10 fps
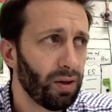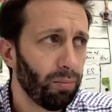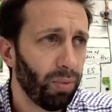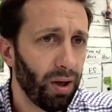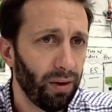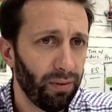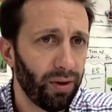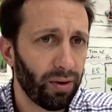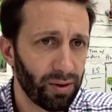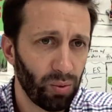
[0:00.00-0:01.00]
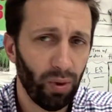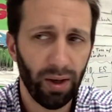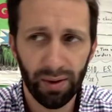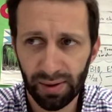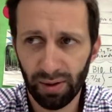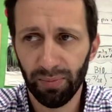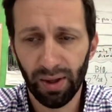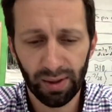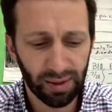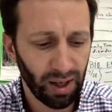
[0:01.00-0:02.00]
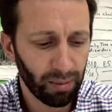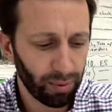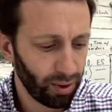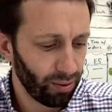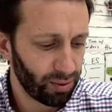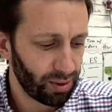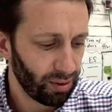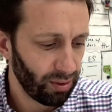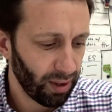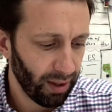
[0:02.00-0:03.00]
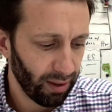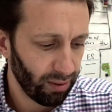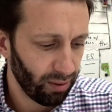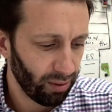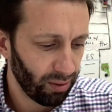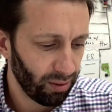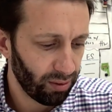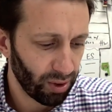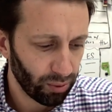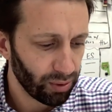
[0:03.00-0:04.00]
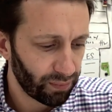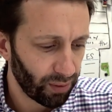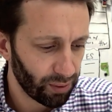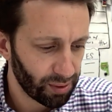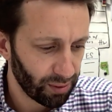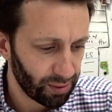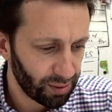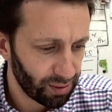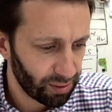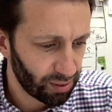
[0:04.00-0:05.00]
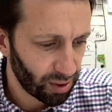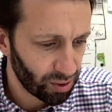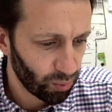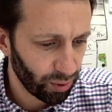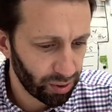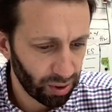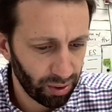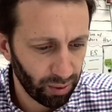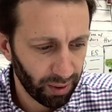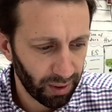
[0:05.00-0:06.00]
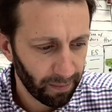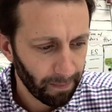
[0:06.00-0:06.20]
But there is a way that some things can produce that don't use photosynthesis. So I just wanted y'all to know that.